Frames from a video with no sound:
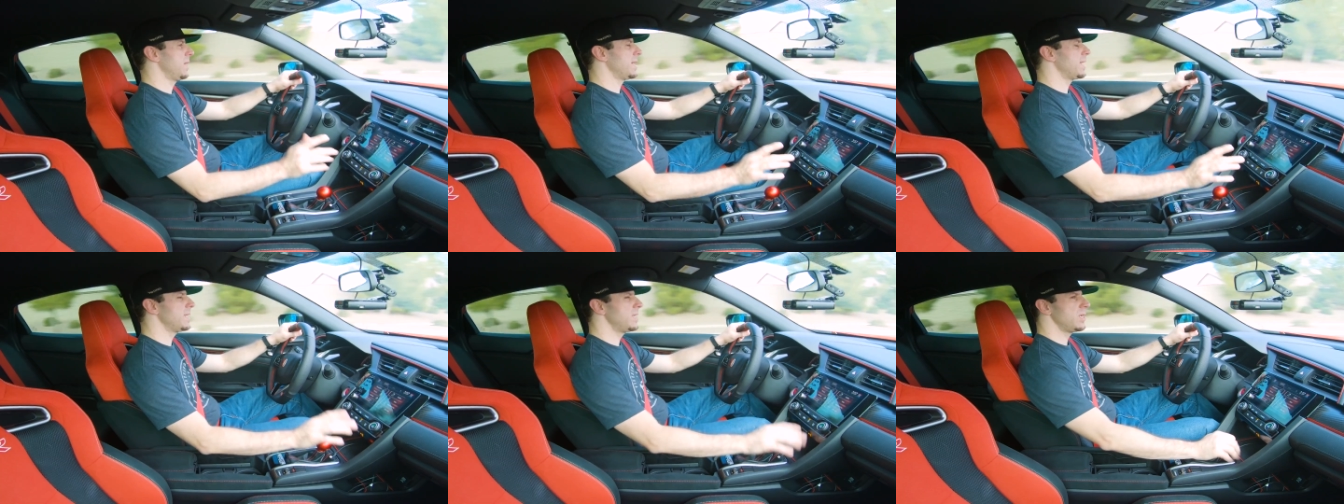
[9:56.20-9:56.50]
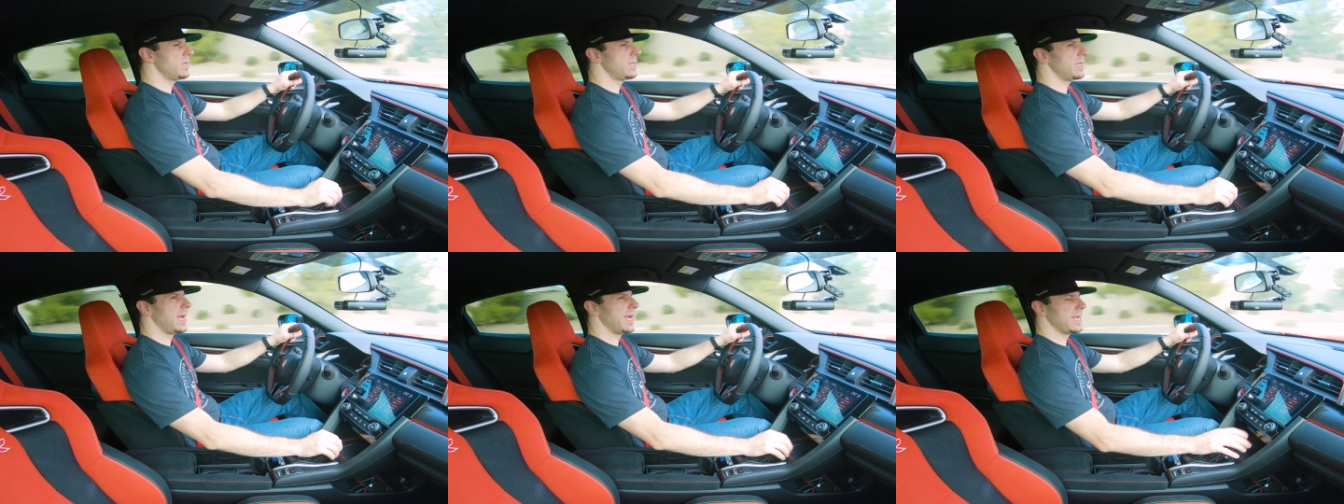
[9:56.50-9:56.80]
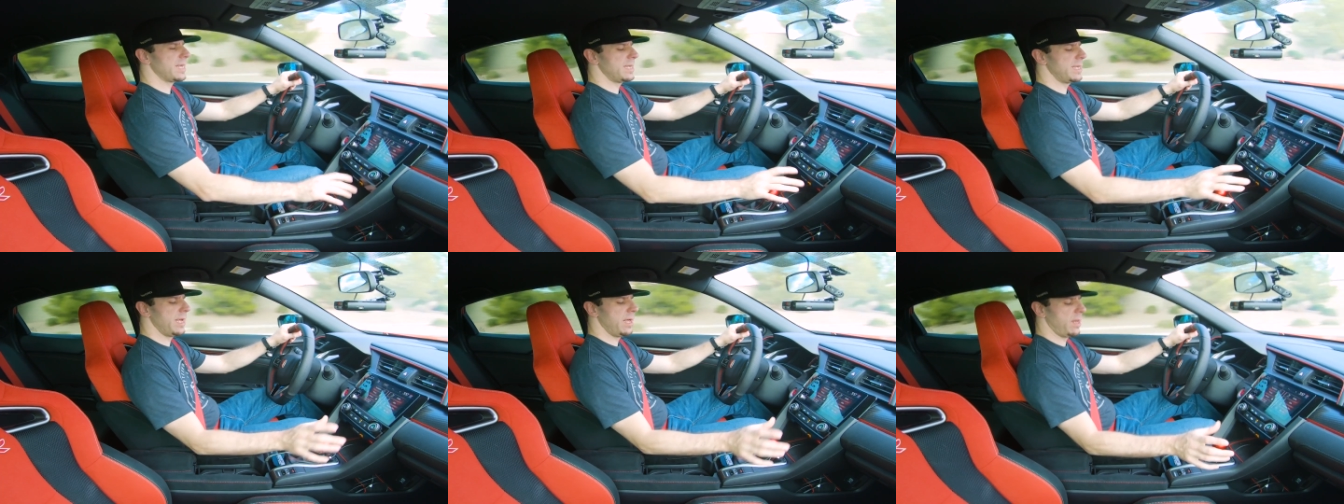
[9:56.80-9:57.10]
I can just, I
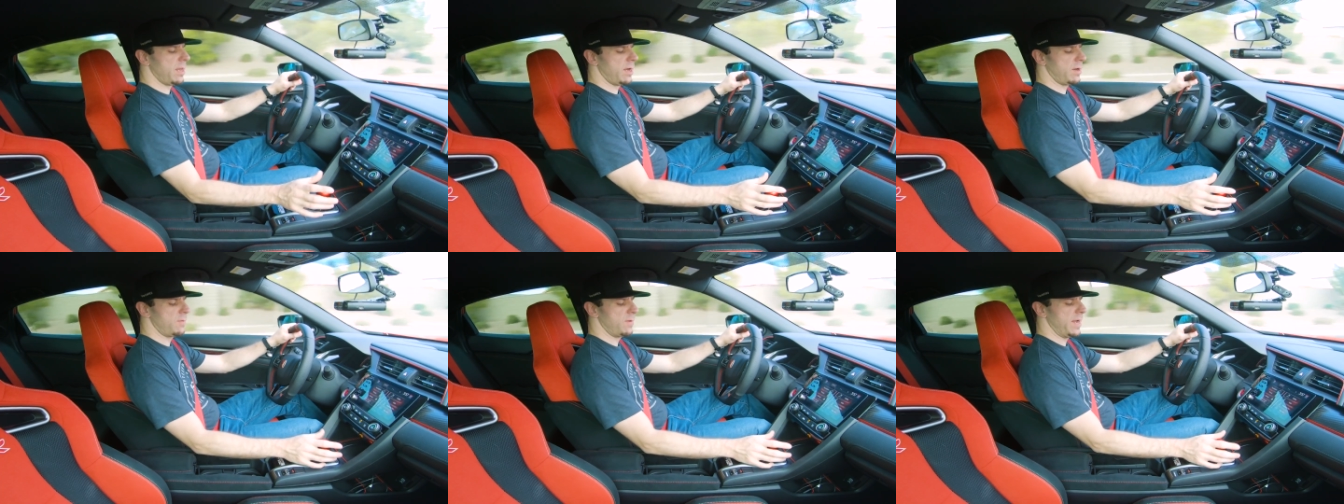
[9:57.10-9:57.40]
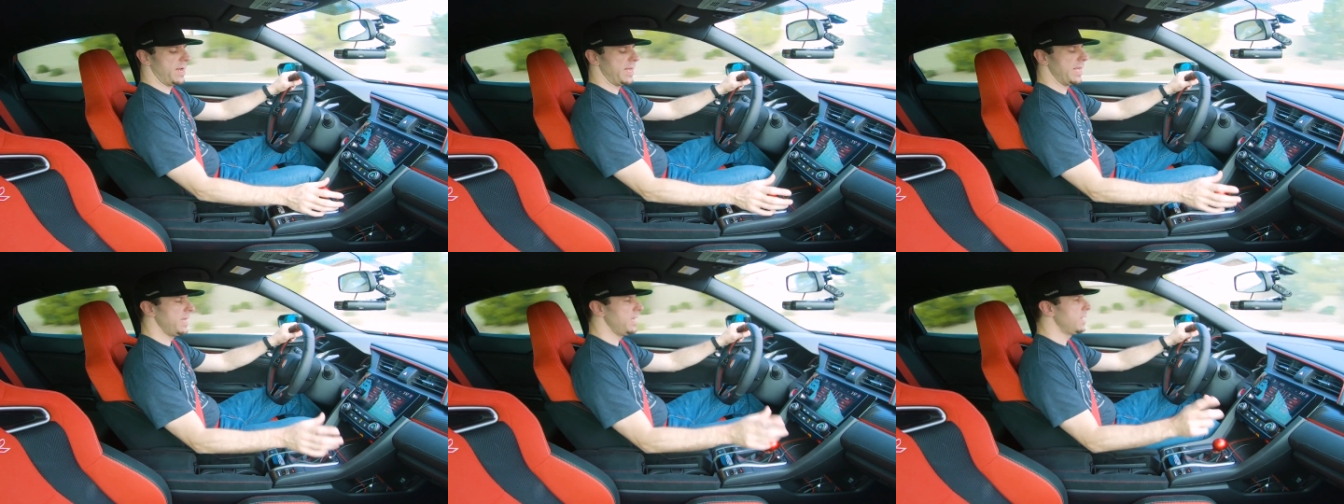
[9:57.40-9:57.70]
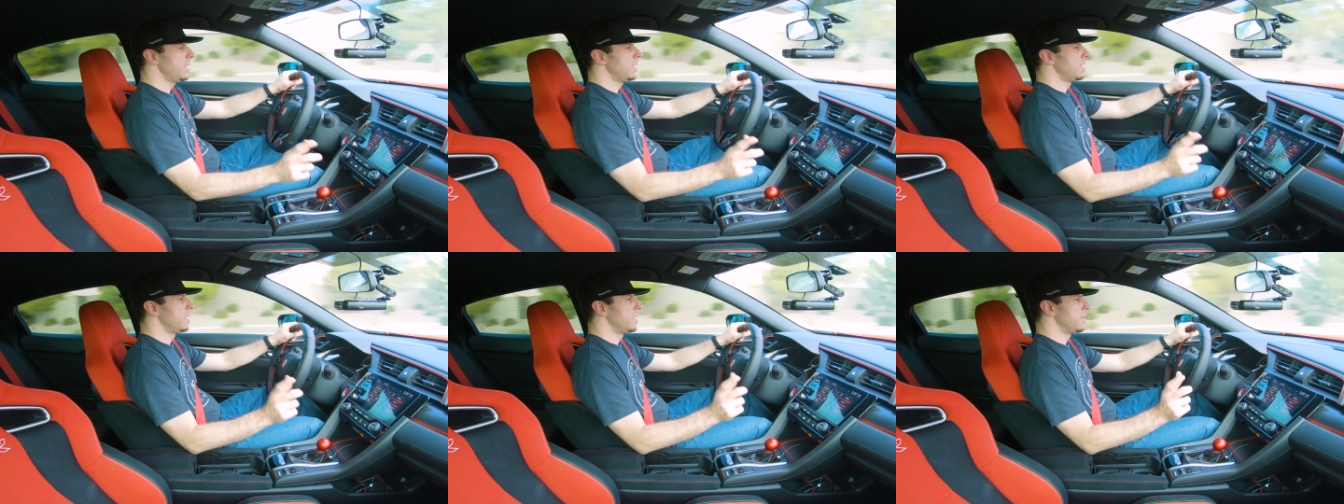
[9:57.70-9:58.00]
can tell already
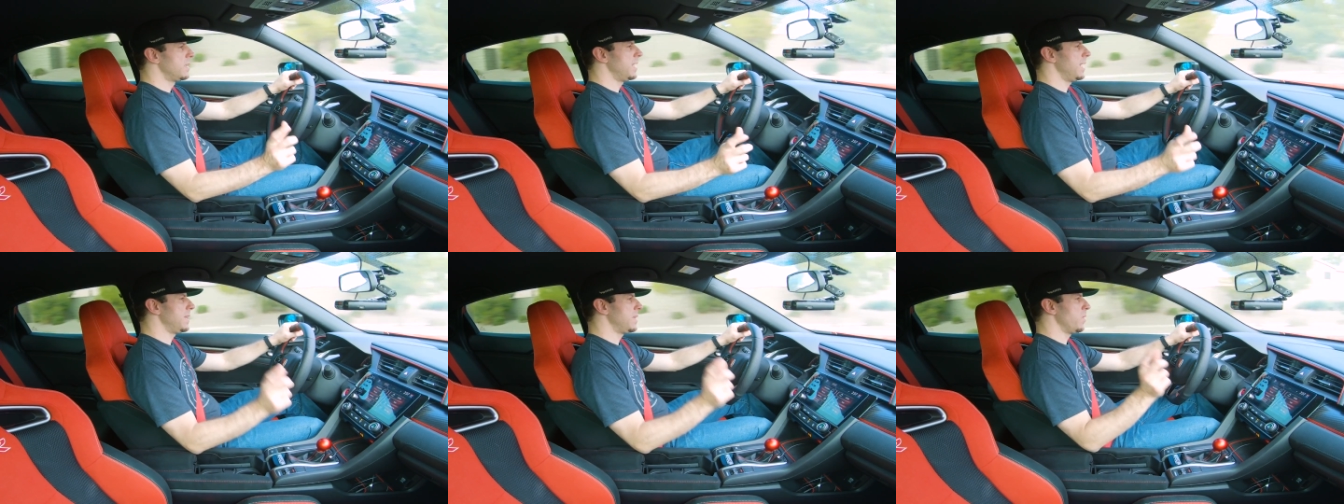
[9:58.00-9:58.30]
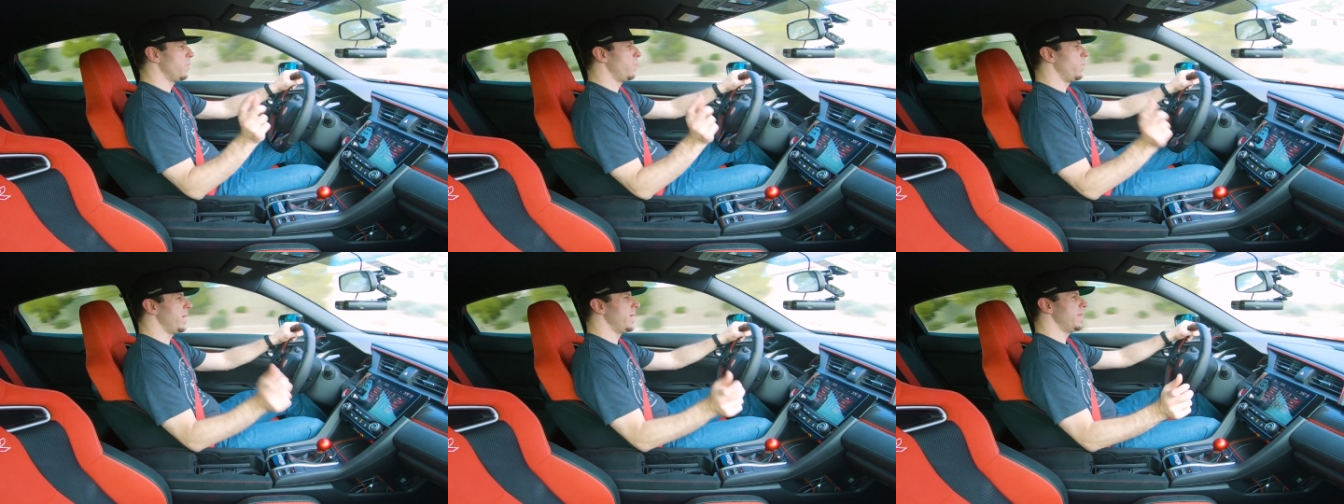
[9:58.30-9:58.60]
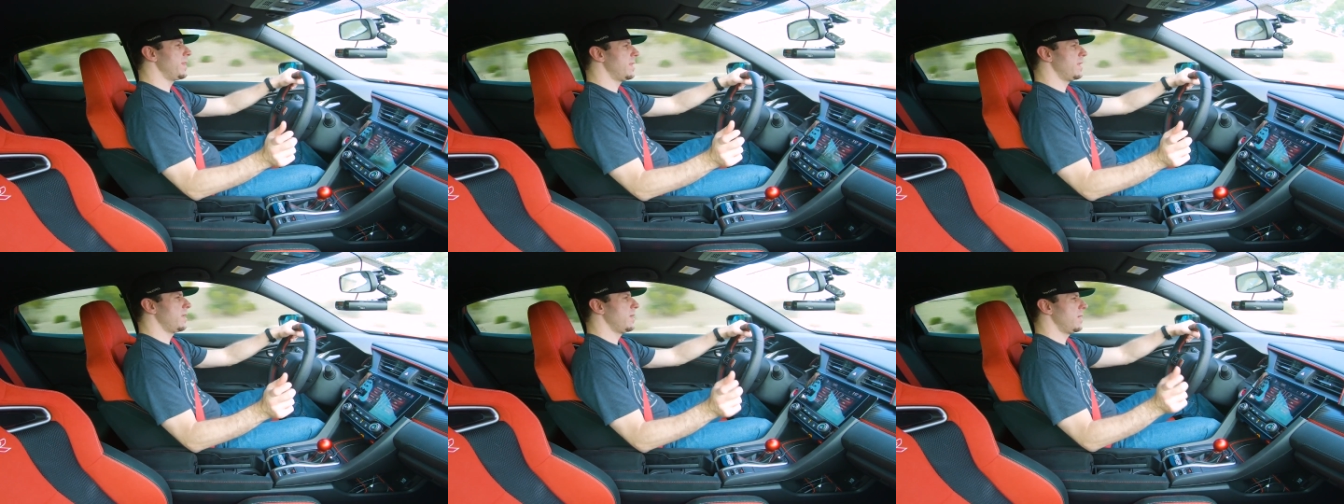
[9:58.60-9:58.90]
that the width,